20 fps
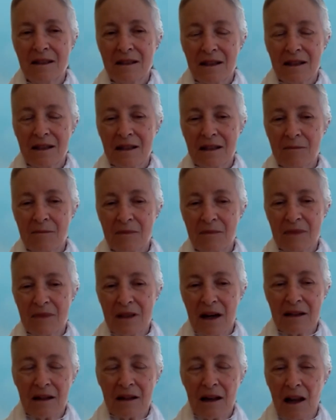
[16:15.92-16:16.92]

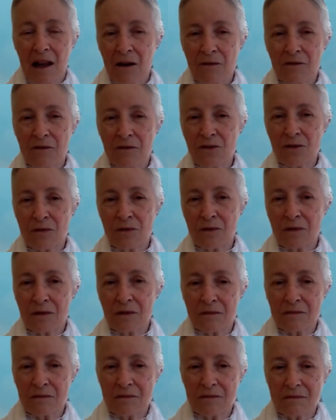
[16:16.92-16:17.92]
unloved,
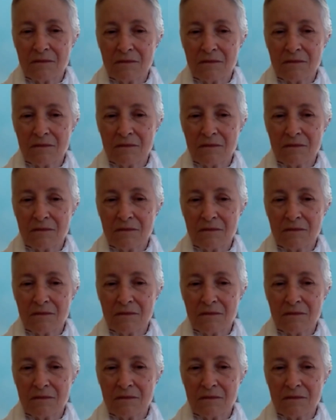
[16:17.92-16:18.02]
or